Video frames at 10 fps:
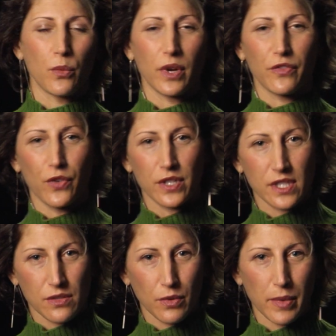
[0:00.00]
what
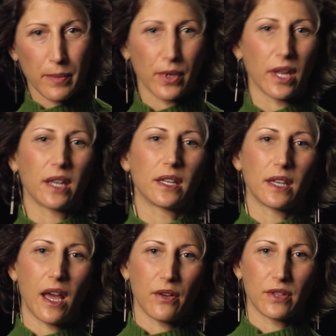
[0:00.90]
forces will be put on it,
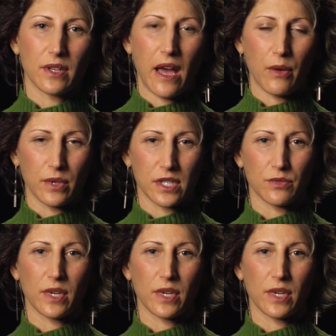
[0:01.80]
and how, how will this